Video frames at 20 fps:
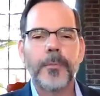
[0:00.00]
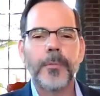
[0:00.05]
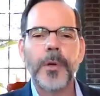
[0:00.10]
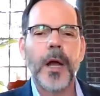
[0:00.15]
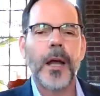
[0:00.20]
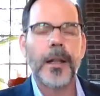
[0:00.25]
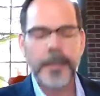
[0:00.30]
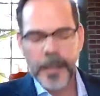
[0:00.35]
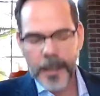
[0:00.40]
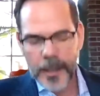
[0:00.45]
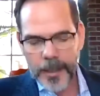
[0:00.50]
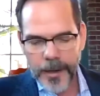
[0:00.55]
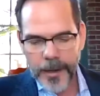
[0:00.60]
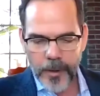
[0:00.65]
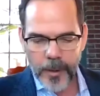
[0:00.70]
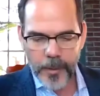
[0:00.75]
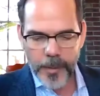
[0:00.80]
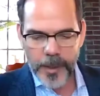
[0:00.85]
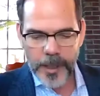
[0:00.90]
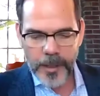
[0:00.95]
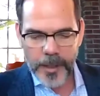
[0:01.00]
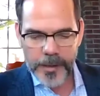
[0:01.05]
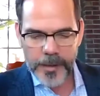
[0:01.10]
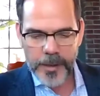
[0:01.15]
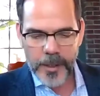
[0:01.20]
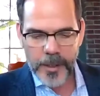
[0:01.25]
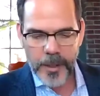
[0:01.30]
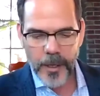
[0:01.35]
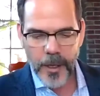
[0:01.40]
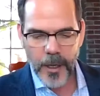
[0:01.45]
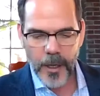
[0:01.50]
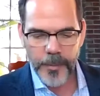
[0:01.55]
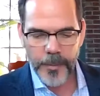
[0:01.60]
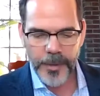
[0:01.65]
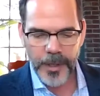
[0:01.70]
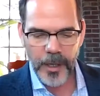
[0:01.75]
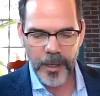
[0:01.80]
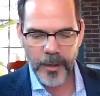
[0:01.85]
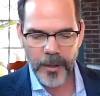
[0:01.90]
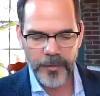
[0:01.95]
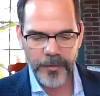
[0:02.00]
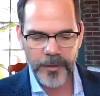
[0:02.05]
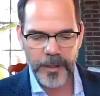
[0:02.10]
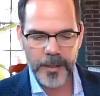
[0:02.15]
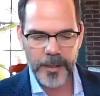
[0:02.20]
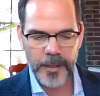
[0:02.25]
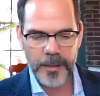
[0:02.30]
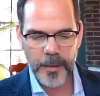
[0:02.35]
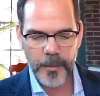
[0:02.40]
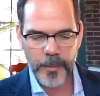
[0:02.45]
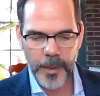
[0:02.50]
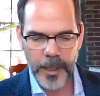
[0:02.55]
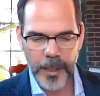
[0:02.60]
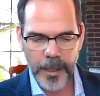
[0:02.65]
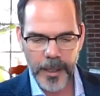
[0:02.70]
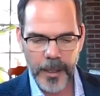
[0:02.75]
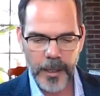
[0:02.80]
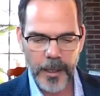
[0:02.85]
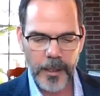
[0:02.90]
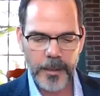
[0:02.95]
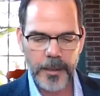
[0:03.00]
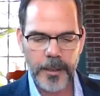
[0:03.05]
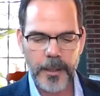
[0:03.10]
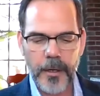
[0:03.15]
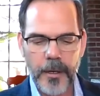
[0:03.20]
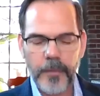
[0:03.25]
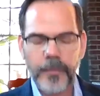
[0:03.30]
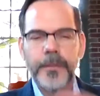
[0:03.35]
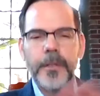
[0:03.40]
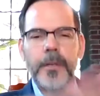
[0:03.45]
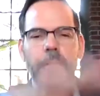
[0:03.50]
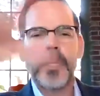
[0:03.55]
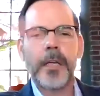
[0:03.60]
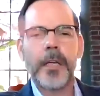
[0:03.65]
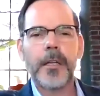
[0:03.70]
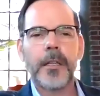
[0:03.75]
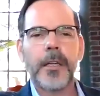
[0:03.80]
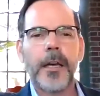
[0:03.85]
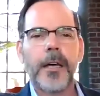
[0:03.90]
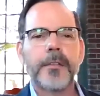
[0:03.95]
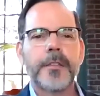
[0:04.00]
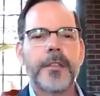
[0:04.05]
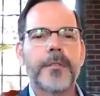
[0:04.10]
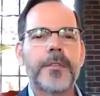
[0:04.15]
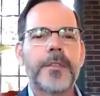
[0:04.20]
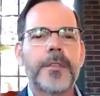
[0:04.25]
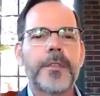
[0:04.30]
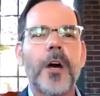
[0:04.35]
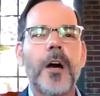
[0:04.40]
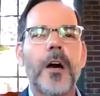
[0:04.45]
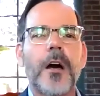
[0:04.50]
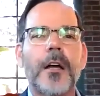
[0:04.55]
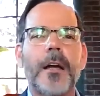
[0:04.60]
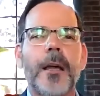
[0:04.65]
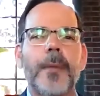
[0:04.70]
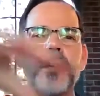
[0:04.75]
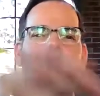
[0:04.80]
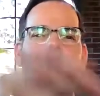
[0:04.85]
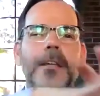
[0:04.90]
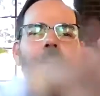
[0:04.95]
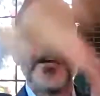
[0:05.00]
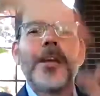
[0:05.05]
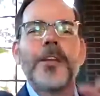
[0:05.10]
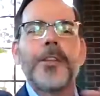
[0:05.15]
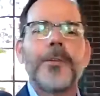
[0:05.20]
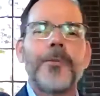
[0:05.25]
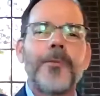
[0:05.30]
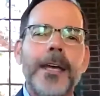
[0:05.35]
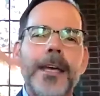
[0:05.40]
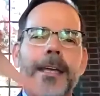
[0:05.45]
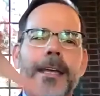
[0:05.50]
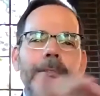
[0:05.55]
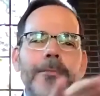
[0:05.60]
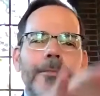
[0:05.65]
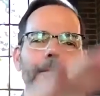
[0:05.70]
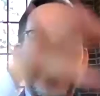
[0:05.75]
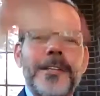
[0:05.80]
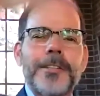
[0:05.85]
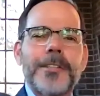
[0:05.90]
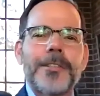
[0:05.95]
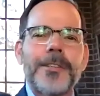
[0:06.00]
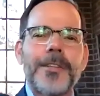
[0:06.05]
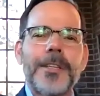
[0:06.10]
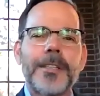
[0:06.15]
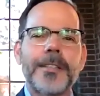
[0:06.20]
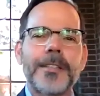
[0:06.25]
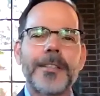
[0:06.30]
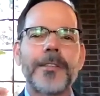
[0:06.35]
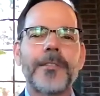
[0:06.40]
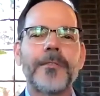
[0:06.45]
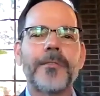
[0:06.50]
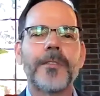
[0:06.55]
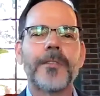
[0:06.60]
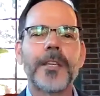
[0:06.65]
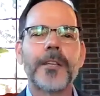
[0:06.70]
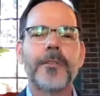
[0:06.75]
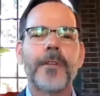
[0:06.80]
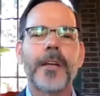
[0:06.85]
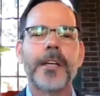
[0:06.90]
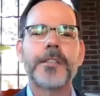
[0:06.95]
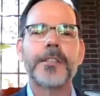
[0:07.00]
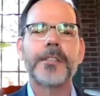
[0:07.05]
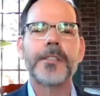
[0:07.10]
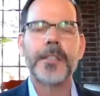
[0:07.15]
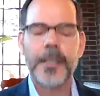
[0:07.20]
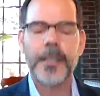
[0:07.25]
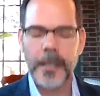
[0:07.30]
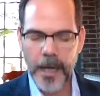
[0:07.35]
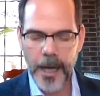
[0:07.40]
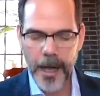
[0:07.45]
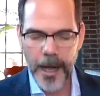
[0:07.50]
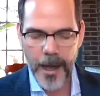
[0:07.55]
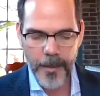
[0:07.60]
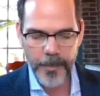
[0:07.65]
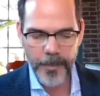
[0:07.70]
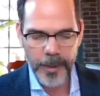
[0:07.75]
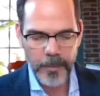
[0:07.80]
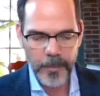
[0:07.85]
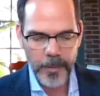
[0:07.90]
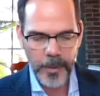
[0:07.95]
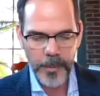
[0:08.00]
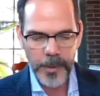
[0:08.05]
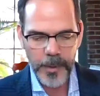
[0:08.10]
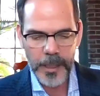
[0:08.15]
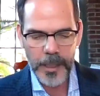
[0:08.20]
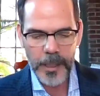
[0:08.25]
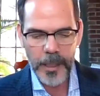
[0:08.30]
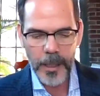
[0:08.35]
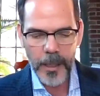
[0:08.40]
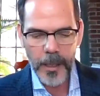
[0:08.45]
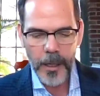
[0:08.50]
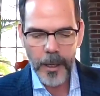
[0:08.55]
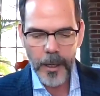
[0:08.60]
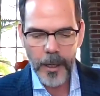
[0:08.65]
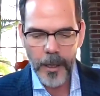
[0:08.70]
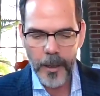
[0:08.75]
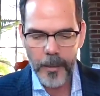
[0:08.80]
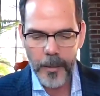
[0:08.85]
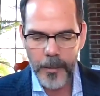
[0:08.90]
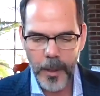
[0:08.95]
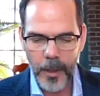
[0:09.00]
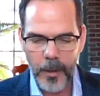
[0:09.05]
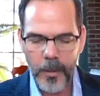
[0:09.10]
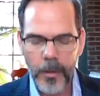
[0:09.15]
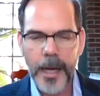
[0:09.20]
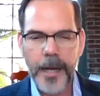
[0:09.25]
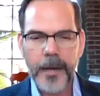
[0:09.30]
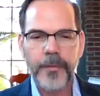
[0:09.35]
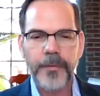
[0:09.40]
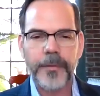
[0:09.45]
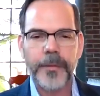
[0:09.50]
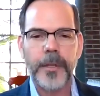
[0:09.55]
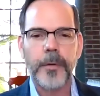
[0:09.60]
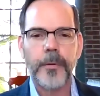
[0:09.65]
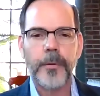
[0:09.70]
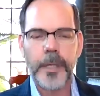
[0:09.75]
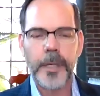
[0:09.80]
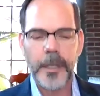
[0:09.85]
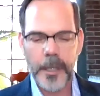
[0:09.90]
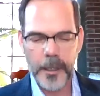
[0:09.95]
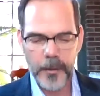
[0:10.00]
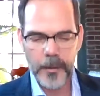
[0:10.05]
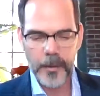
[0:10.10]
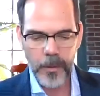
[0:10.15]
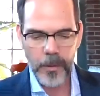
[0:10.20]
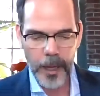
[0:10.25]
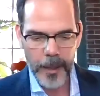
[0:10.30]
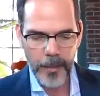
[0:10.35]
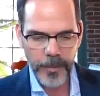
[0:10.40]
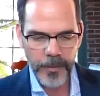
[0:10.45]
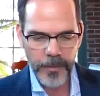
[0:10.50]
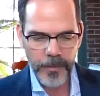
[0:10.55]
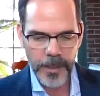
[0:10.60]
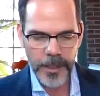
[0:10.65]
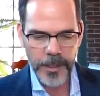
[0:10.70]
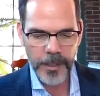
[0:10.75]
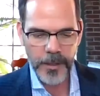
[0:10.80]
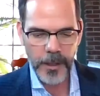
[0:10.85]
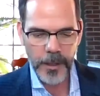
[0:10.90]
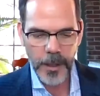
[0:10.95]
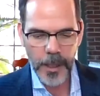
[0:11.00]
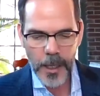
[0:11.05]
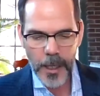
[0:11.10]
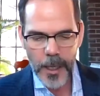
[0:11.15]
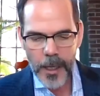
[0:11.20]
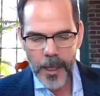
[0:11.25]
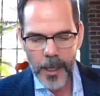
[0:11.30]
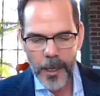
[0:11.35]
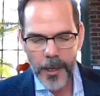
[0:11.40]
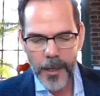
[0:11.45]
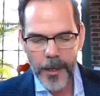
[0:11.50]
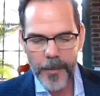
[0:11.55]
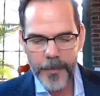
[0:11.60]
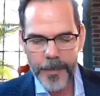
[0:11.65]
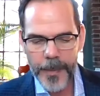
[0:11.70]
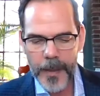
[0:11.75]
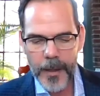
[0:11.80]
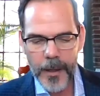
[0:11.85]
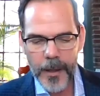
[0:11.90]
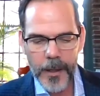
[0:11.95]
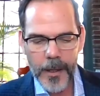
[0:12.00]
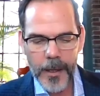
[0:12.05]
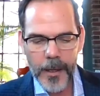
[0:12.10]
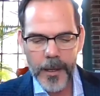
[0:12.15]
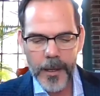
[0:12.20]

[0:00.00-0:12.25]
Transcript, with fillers: brought together because they're all being afflicted by uh, you know floating clouds of smog. I mean, the way in which these configurations can happen would be um, quite fluid and quite provisional. Um,